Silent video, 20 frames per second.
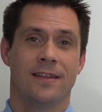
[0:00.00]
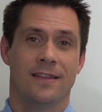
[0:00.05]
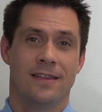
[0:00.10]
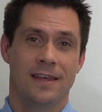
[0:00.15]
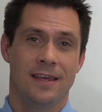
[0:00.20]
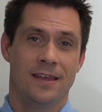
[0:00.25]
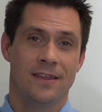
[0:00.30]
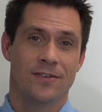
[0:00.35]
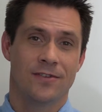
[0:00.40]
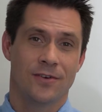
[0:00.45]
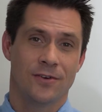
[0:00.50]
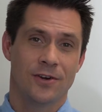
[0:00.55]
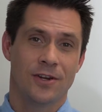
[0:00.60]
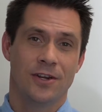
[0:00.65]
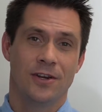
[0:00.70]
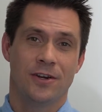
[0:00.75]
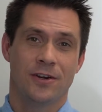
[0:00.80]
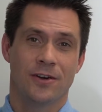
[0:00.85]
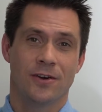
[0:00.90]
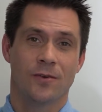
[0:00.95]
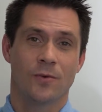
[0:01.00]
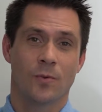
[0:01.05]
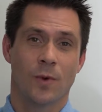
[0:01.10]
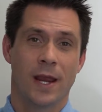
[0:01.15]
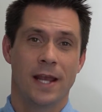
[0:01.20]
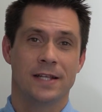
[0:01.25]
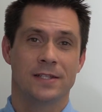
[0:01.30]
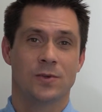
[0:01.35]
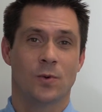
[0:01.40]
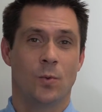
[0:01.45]
the 30-year
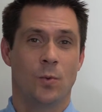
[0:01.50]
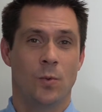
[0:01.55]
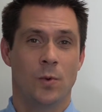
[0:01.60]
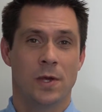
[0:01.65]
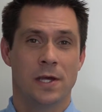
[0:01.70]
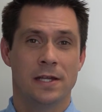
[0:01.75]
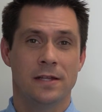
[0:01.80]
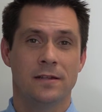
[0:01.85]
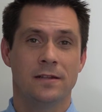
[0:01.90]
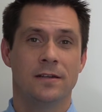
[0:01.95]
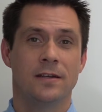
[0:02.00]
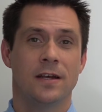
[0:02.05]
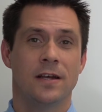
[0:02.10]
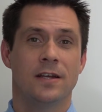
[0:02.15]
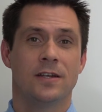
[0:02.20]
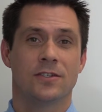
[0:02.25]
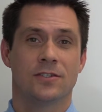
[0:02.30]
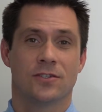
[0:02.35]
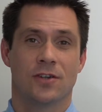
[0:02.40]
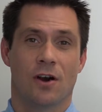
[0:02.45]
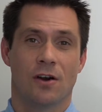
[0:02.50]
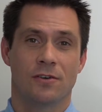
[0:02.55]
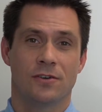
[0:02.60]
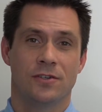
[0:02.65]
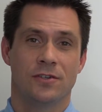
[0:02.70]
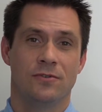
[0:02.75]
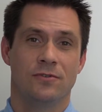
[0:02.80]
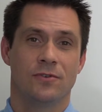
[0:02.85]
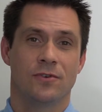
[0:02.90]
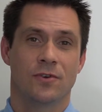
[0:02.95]
rates will start
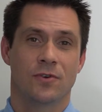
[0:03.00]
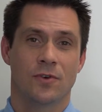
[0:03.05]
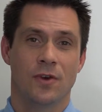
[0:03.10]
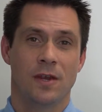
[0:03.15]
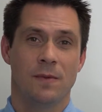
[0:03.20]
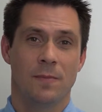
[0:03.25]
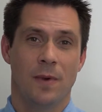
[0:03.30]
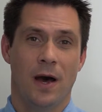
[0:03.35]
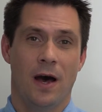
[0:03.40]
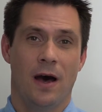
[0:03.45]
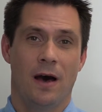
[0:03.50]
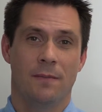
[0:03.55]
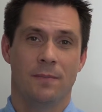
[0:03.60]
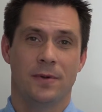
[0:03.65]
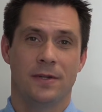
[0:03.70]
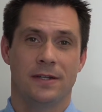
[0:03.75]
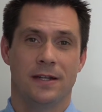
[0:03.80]
to creep up.